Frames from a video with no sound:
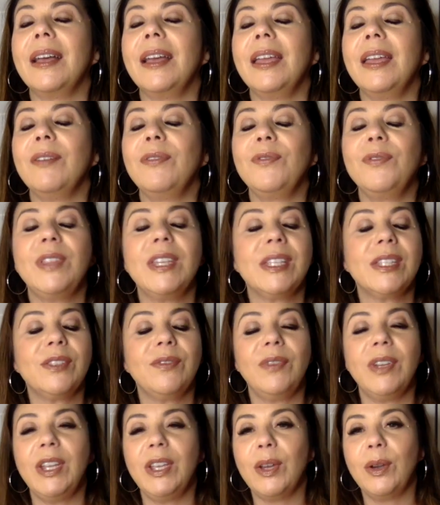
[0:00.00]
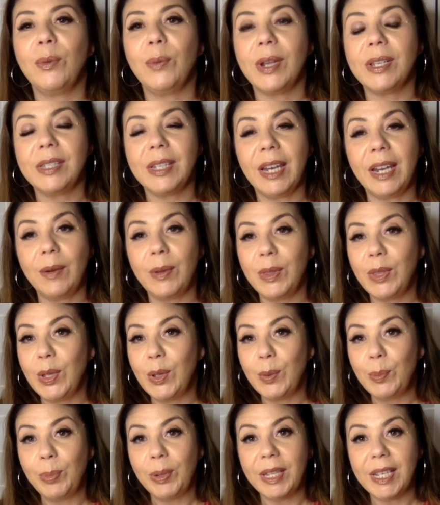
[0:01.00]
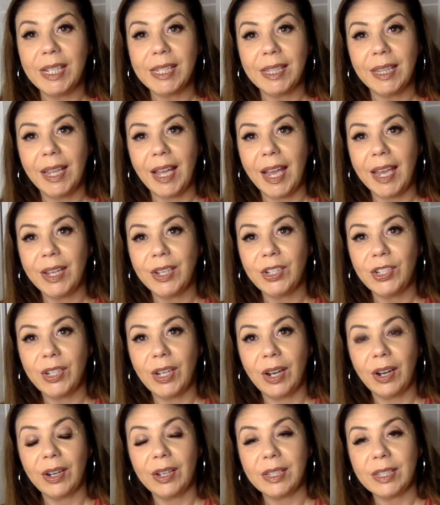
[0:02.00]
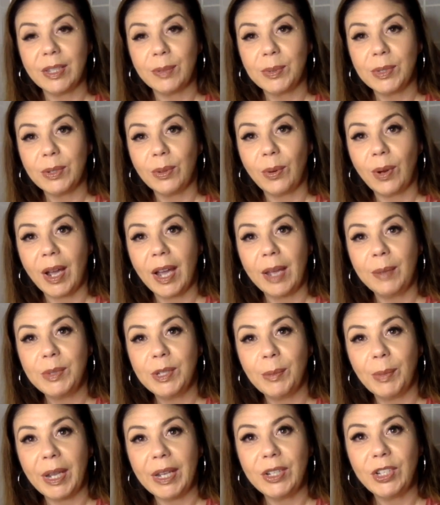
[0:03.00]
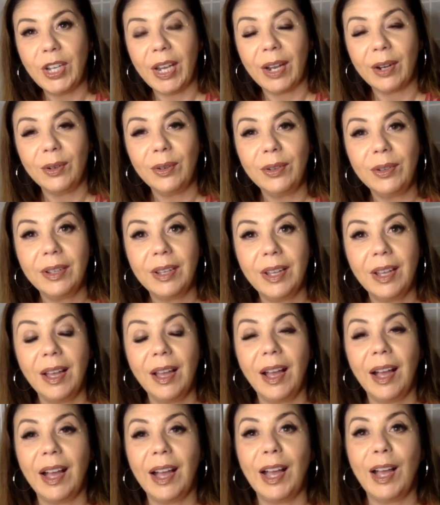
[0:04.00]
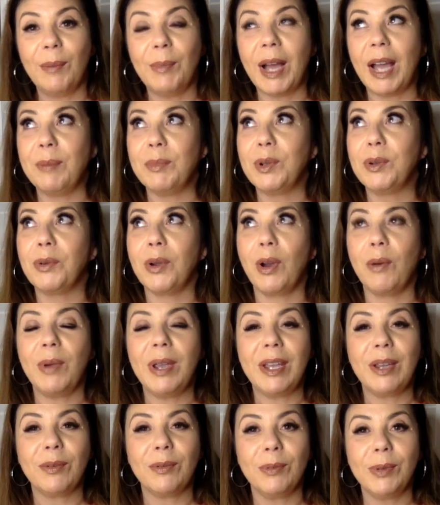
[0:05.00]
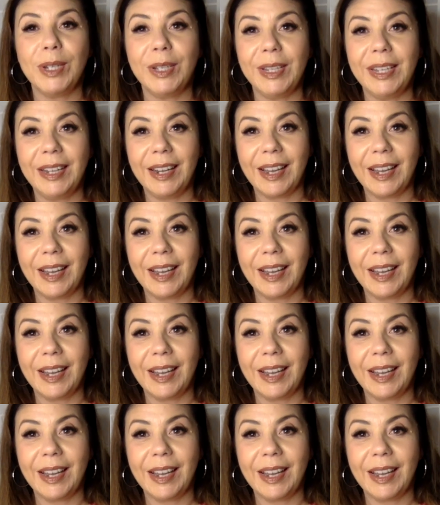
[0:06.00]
if this video resonated with you, please like, share, and subscribe to my channel. I'm growing really